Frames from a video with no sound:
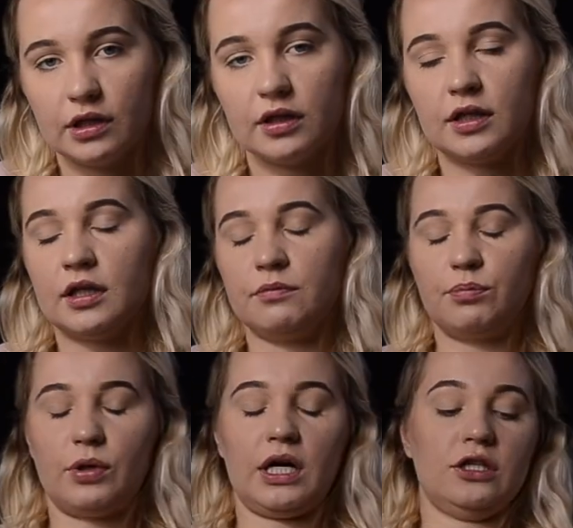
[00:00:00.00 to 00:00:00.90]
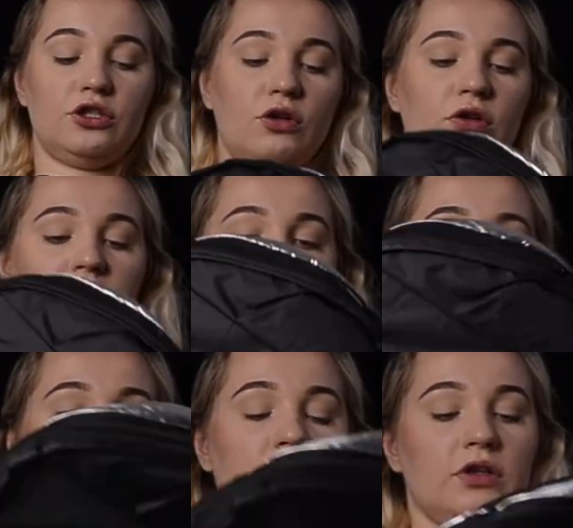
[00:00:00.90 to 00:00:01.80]
it and pray to God that
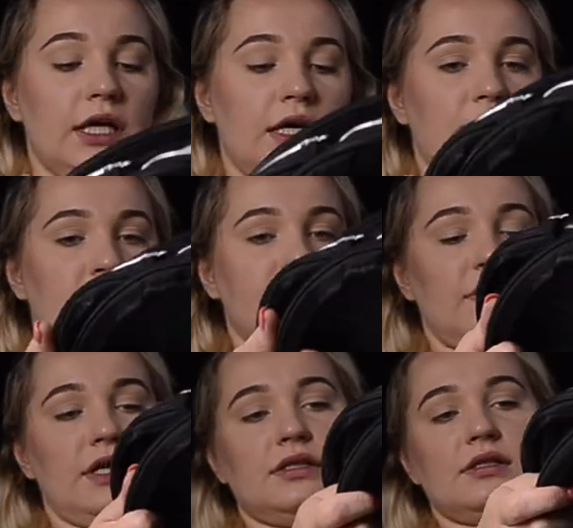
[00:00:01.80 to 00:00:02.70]
I'm not gonna hit my face.